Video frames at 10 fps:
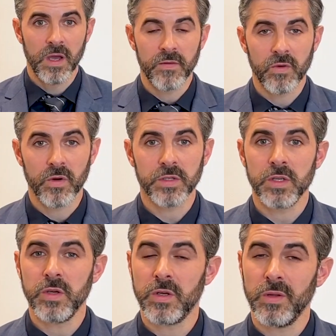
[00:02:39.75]
Of course,
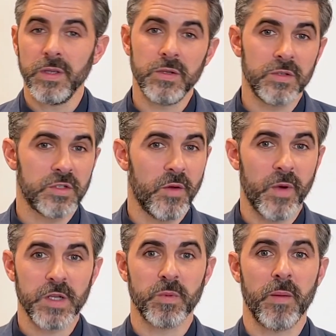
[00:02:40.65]
you can only do so
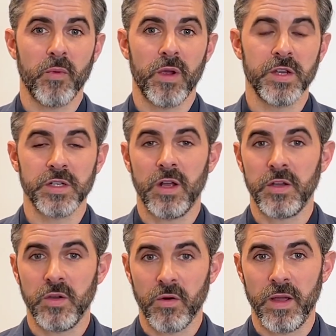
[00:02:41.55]
much preparation
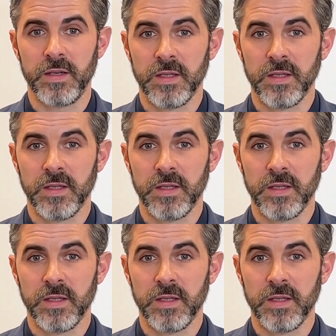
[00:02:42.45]
on your end,